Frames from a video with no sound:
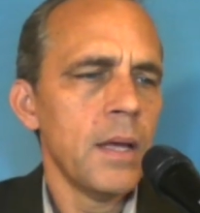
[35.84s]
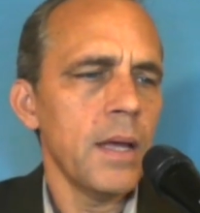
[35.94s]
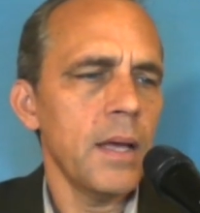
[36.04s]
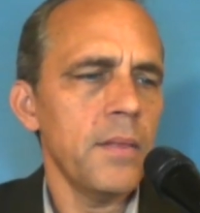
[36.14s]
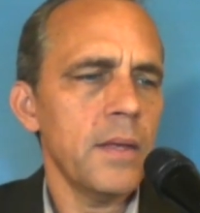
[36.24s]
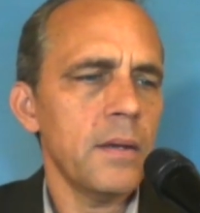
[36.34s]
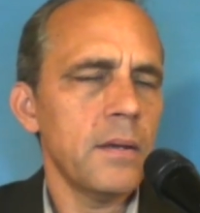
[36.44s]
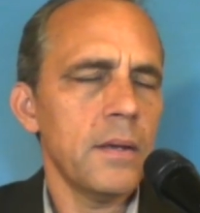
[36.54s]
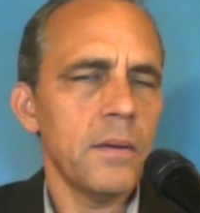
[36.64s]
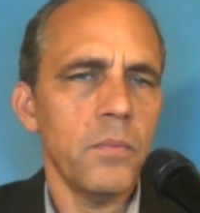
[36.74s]
And
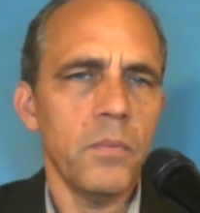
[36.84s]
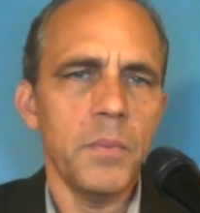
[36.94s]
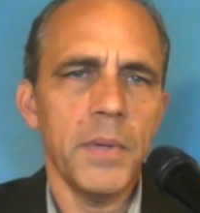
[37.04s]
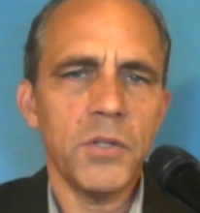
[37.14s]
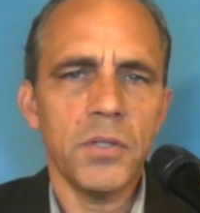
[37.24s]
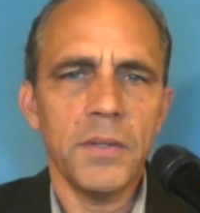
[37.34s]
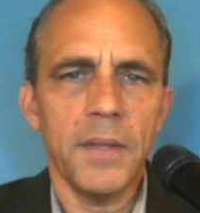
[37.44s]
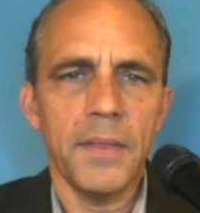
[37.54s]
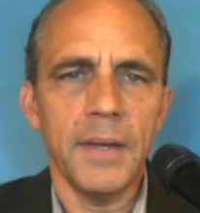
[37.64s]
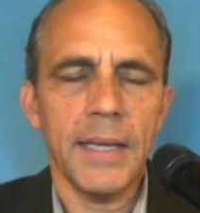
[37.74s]
then uh, we mentioned
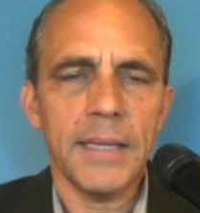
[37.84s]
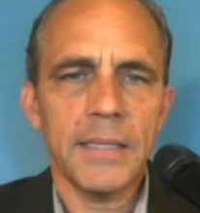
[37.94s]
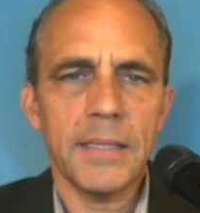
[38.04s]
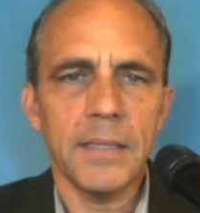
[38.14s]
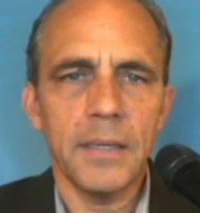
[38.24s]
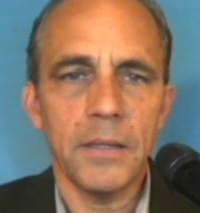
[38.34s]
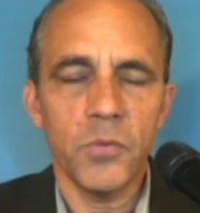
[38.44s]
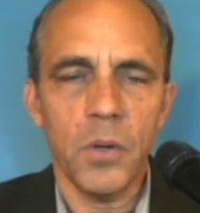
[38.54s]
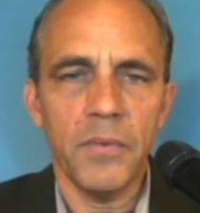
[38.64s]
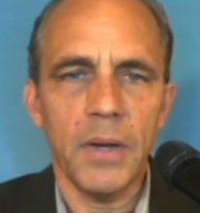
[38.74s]
that the next uh,
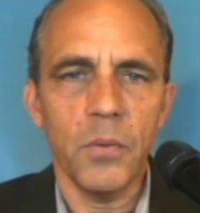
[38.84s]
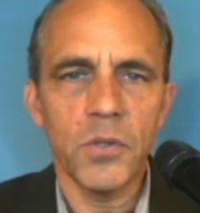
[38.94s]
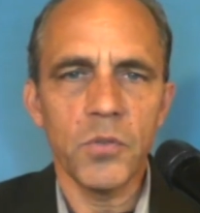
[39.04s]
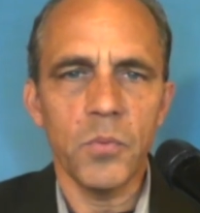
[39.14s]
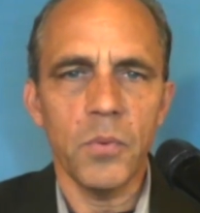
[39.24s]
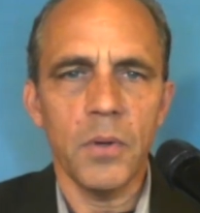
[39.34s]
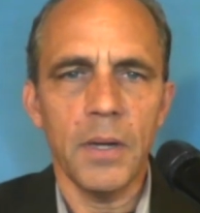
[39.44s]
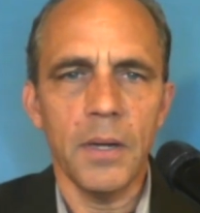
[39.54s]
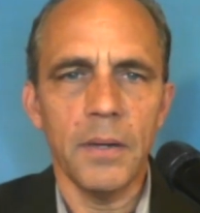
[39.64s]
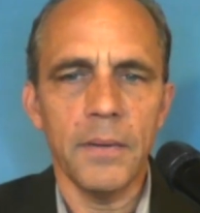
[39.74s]
12 hours
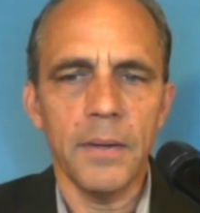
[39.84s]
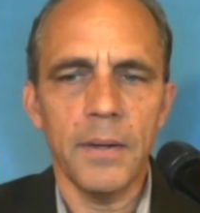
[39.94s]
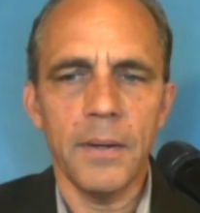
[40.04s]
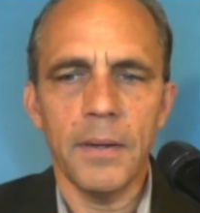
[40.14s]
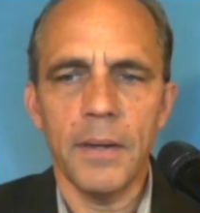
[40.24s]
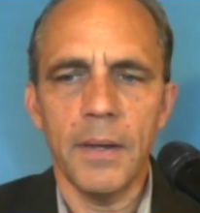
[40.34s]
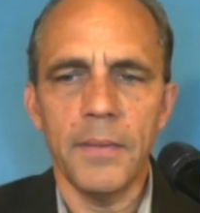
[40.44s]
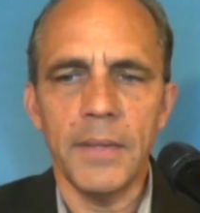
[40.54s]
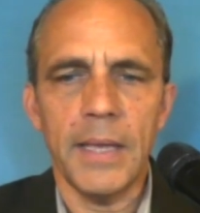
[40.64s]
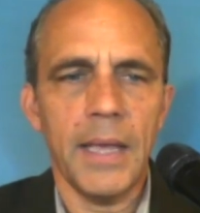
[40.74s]
uh,
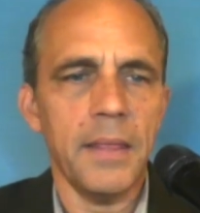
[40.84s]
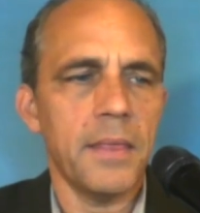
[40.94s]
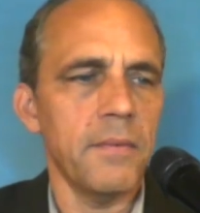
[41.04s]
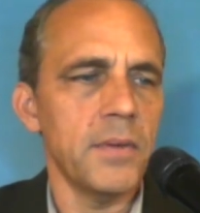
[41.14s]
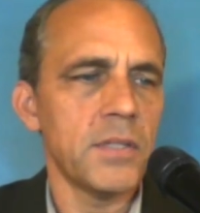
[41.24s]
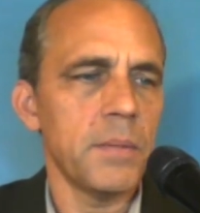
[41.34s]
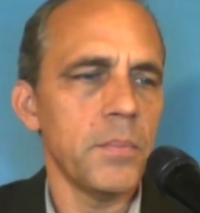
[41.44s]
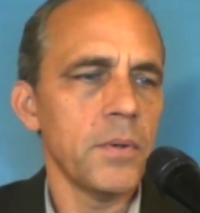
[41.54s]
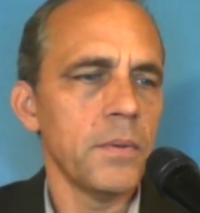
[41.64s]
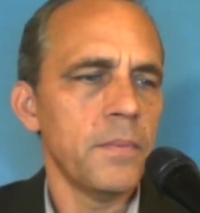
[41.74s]
on the 8th of
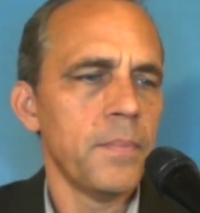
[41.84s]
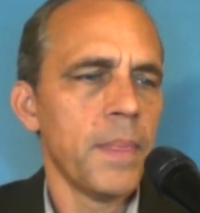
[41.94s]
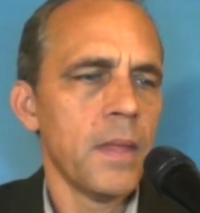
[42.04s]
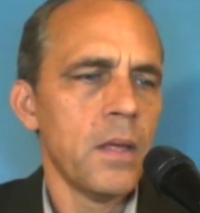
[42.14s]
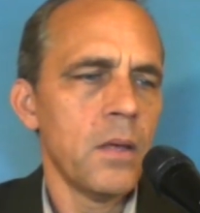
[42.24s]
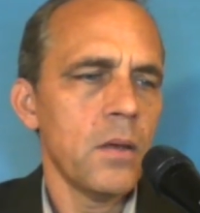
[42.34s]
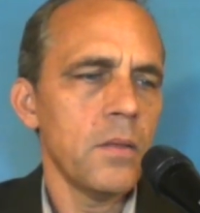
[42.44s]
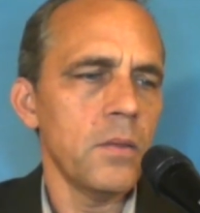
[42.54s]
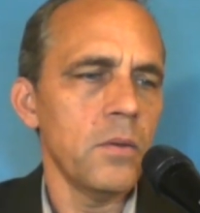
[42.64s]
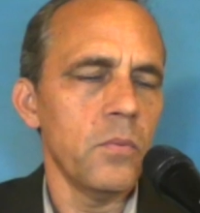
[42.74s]
December,
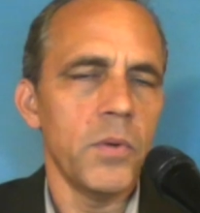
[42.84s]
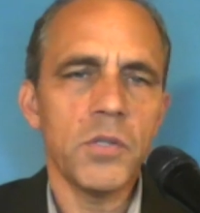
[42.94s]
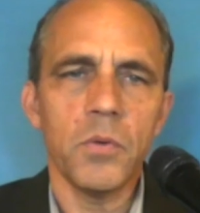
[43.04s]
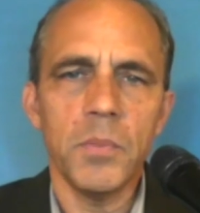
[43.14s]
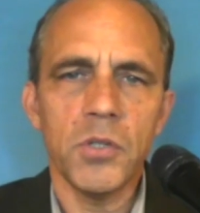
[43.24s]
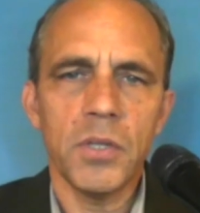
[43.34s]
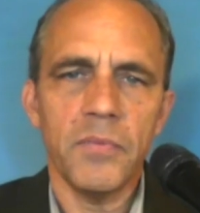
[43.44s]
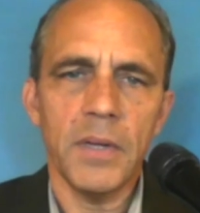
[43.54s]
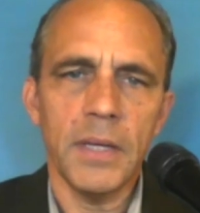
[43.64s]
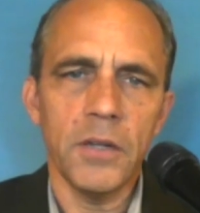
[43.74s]
the risk would be
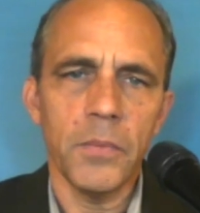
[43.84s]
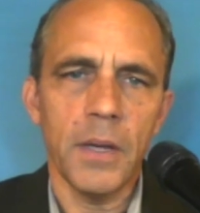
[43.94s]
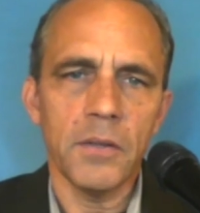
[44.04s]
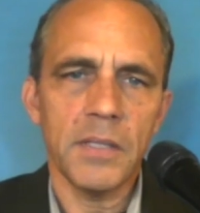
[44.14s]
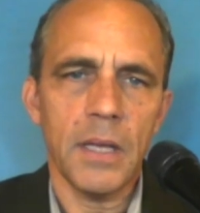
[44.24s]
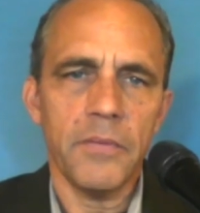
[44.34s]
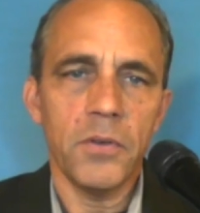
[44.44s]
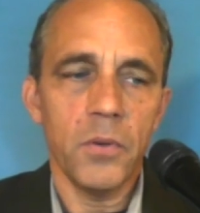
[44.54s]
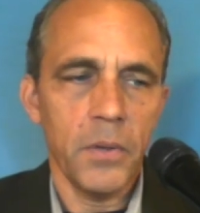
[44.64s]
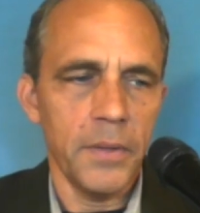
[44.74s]
shifting into El
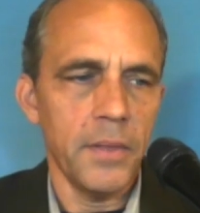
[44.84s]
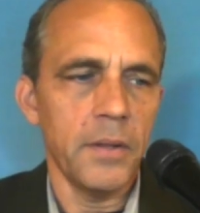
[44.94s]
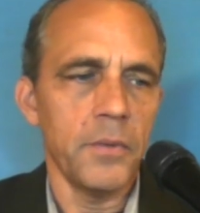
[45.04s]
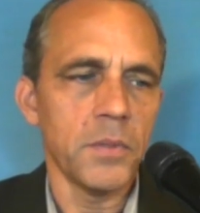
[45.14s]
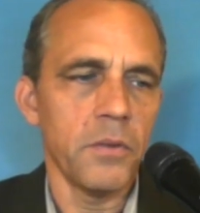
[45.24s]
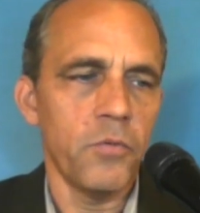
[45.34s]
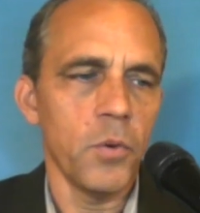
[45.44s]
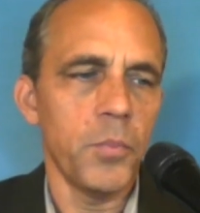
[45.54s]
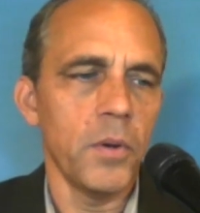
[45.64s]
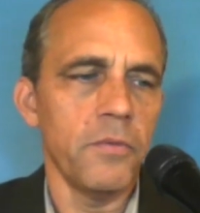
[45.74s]
Salvador, and then there was a
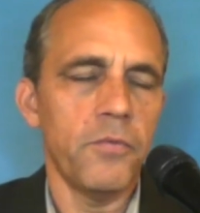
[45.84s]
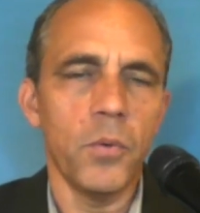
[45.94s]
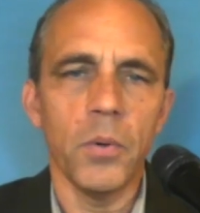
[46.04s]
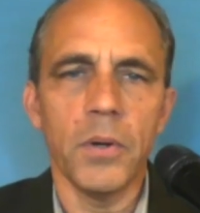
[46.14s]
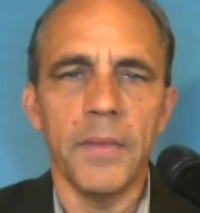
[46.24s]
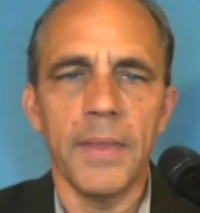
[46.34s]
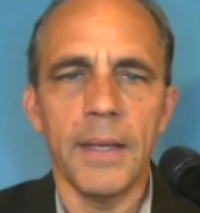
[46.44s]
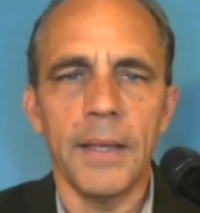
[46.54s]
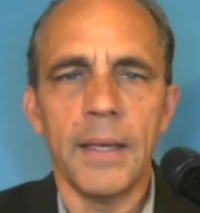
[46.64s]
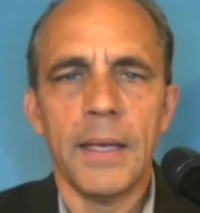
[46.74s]
4.4 in
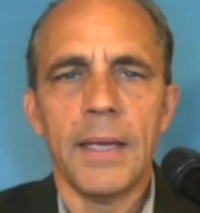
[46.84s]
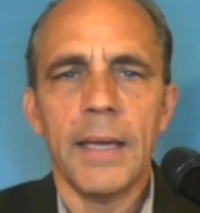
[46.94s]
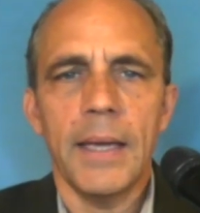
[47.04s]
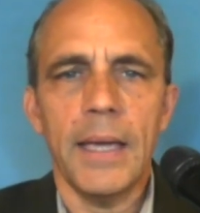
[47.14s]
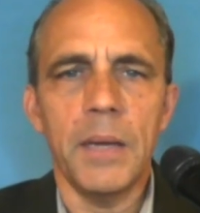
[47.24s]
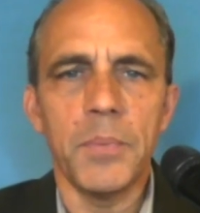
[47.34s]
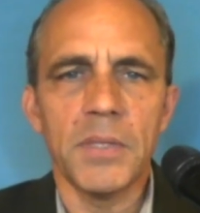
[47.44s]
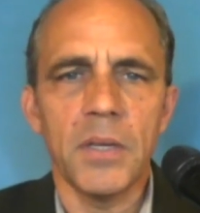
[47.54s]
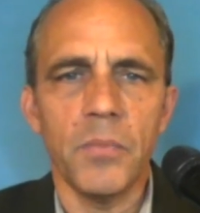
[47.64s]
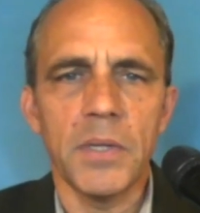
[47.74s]
the
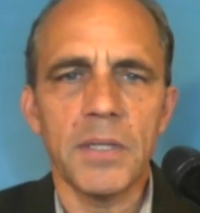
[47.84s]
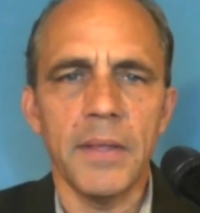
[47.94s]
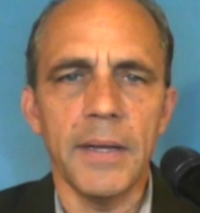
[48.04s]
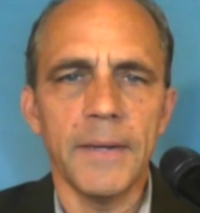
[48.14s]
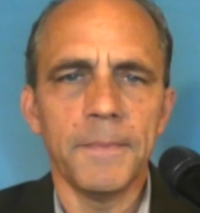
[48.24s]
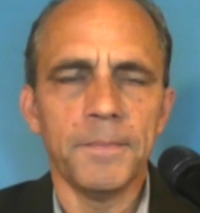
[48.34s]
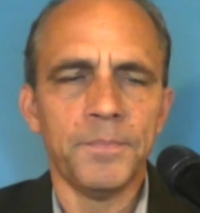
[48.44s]
80% risk there.